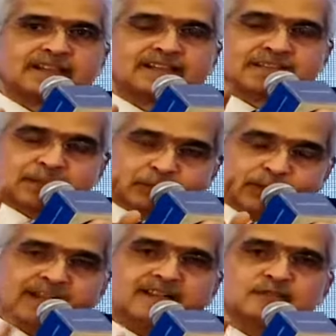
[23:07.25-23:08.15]
They
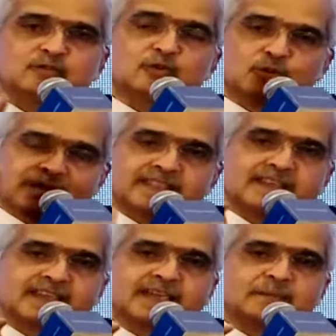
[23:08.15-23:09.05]
played to win the
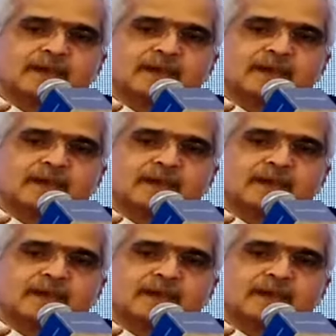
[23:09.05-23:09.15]
game,